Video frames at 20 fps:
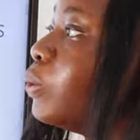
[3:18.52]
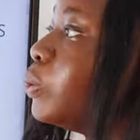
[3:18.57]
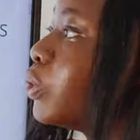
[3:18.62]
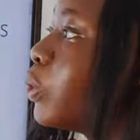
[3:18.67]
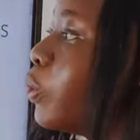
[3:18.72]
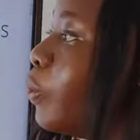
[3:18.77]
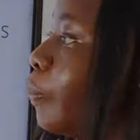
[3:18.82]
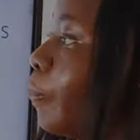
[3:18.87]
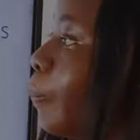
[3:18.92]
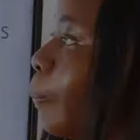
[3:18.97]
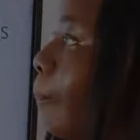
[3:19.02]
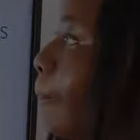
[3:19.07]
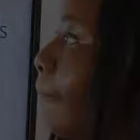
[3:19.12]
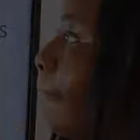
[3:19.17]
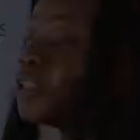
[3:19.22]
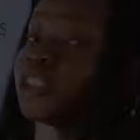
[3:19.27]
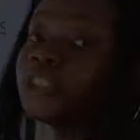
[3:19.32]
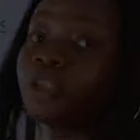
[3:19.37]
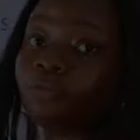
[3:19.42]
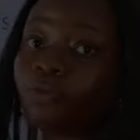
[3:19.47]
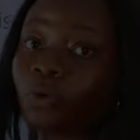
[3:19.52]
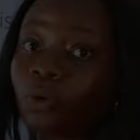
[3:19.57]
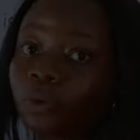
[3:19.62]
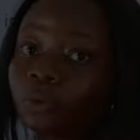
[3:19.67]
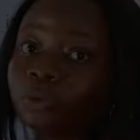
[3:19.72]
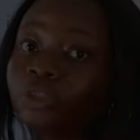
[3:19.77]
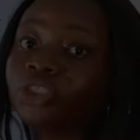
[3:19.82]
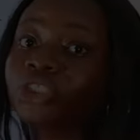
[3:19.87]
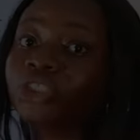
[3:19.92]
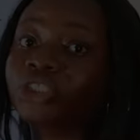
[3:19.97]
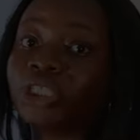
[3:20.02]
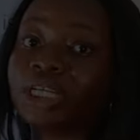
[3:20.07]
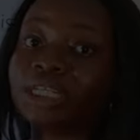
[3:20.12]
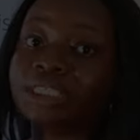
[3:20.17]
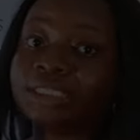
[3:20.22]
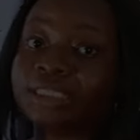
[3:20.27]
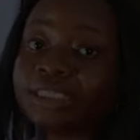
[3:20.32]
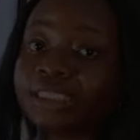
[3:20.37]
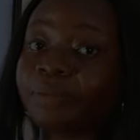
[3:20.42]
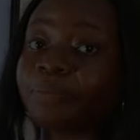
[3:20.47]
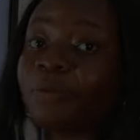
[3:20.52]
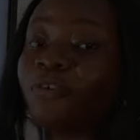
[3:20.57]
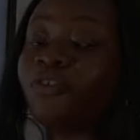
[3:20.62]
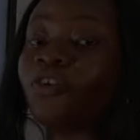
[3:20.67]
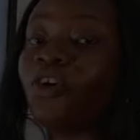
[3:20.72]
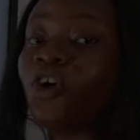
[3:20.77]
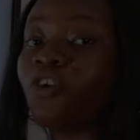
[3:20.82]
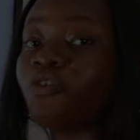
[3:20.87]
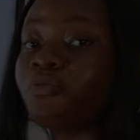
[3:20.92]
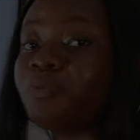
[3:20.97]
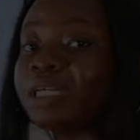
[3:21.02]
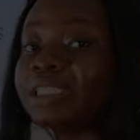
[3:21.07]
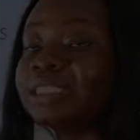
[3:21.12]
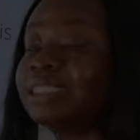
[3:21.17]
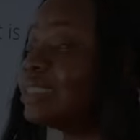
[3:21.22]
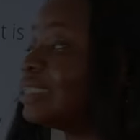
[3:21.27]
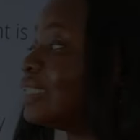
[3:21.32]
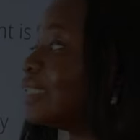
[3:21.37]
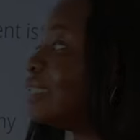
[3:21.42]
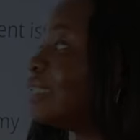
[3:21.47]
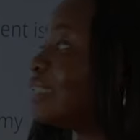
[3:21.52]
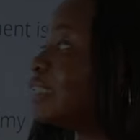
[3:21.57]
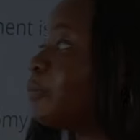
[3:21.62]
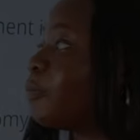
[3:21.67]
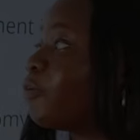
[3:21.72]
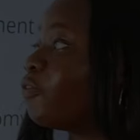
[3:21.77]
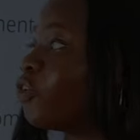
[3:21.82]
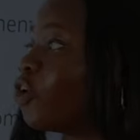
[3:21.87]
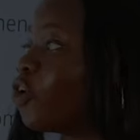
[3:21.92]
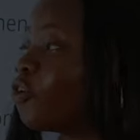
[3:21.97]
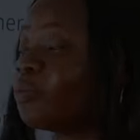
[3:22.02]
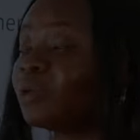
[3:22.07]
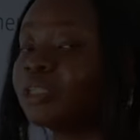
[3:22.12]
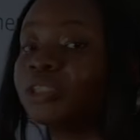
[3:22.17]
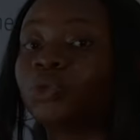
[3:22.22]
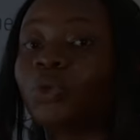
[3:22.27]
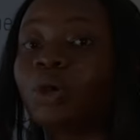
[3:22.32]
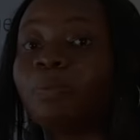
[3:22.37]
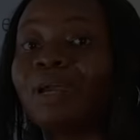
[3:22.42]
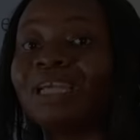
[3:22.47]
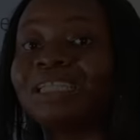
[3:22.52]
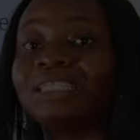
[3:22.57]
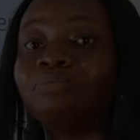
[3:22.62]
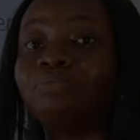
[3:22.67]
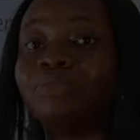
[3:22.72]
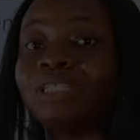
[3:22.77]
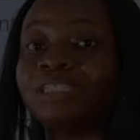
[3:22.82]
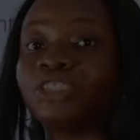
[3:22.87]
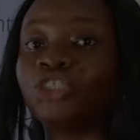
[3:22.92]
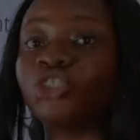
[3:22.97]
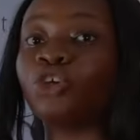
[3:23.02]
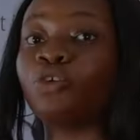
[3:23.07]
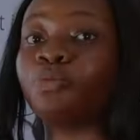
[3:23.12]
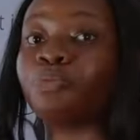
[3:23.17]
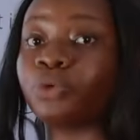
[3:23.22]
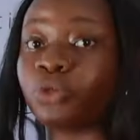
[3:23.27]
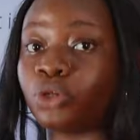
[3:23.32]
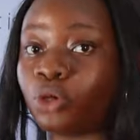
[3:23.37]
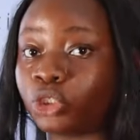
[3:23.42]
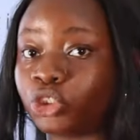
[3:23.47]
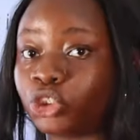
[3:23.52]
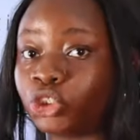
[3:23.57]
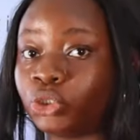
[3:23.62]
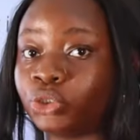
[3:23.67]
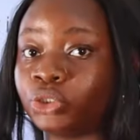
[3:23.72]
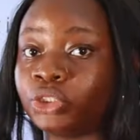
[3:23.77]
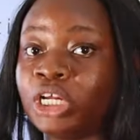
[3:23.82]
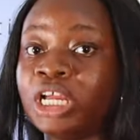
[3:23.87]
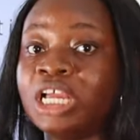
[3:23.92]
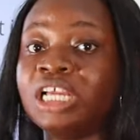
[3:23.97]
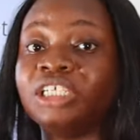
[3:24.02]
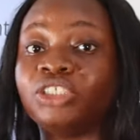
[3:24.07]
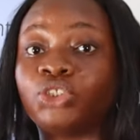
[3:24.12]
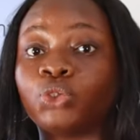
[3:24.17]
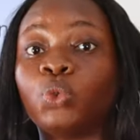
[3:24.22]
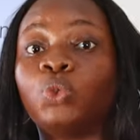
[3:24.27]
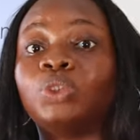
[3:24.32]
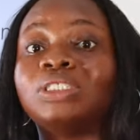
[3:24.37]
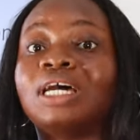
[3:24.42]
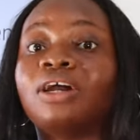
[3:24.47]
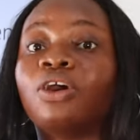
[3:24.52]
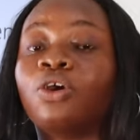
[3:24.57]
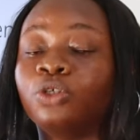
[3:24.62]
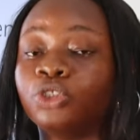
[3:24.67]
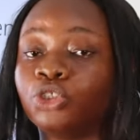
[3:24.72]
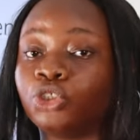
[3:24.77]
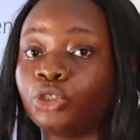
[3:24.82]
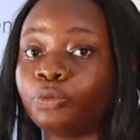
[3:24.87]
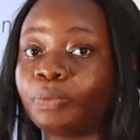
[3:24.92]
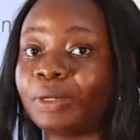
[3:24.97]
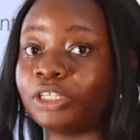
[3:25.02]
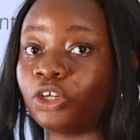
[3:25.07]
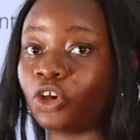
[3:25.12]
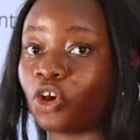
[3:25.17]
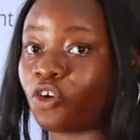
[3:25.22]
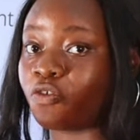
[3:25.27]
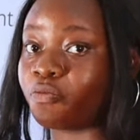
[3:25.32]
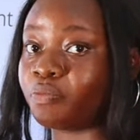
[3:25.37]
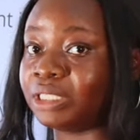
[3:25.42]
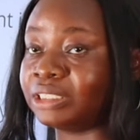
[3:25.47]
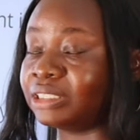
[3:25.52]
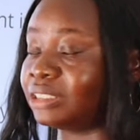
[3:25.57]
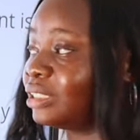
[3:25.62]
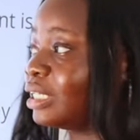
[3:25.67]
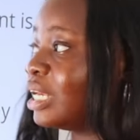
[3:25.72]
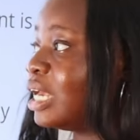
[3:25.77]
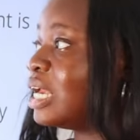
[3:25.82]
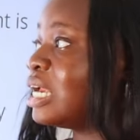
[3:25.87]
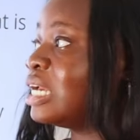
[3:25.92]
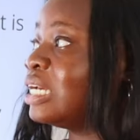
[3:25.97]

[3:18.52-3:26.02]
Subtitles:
outcome. First of all, the socialist system of government is a system of government whereby the means of production is owned and controlled by the government.